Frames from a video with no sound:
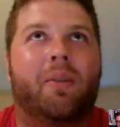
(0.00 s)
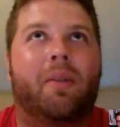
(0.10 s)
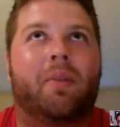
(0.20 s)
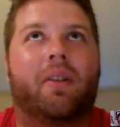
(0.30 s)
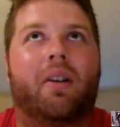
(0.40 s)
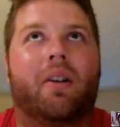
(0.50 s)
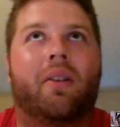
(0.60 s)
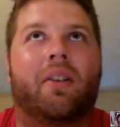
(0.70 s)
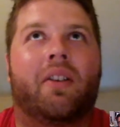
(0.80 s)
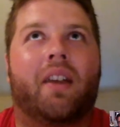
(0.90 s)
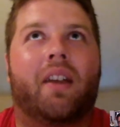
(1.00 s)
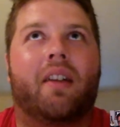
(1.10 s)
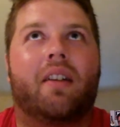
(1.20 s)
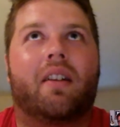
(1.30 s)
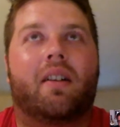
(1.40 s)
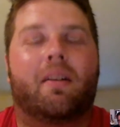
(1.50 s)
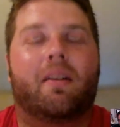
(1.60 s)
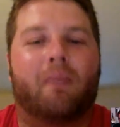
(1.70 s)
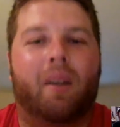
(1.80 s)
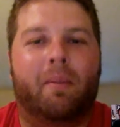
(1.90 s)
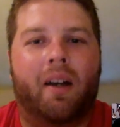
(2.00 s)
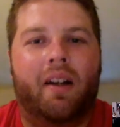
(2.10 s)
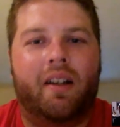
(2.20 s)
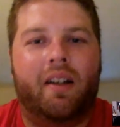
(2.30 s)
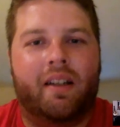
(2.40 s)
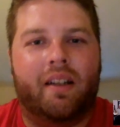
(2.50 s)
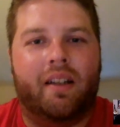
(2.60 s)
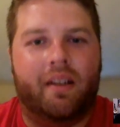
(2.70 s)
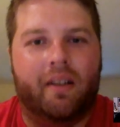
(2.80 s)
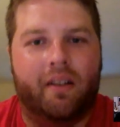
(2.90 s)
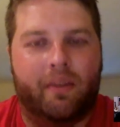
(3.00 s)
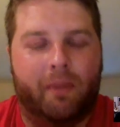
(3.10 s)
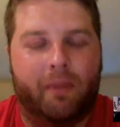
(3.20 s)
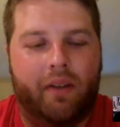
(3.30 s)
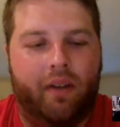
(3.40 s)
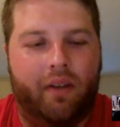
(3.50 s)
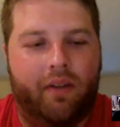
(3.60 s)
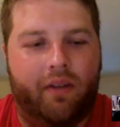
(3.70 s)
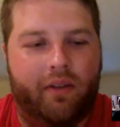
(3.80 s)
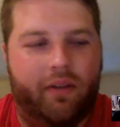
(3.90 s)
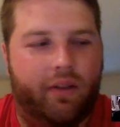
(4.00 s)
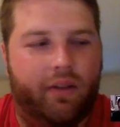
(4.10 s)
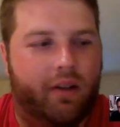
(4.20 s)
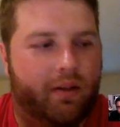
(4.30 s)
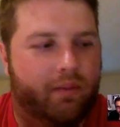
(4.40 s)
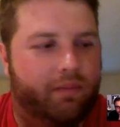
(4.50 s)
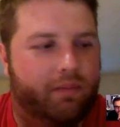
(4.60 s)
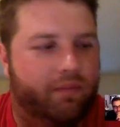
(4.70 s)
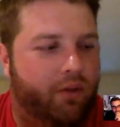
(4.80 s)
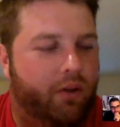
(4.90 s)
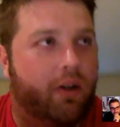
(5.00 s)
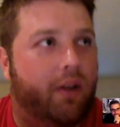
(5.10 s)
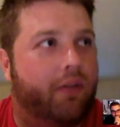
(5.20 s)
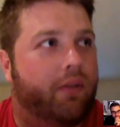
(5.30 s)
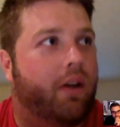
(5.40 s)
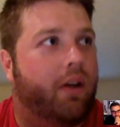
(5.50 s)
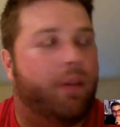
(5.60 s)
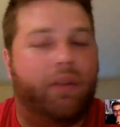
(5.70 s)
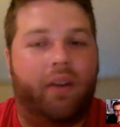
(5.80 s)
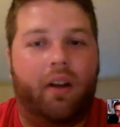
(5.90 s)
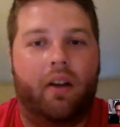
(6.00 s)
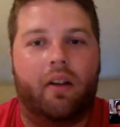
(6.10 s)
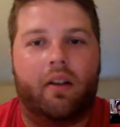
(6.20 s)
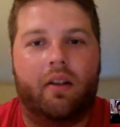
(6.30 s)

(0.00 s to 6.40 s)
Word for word: people know is that my body is based off of a photograph of Tom Selleck.